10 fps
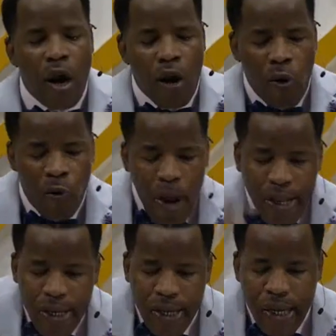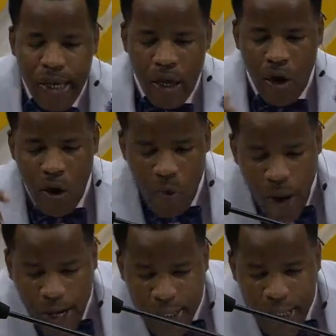readily
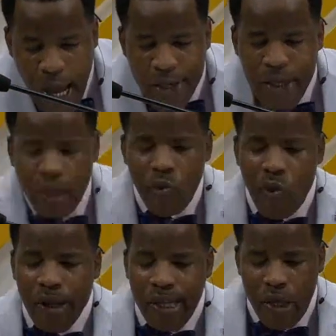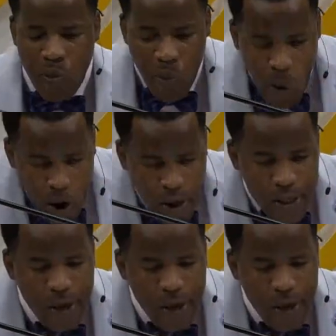recognizing what He wants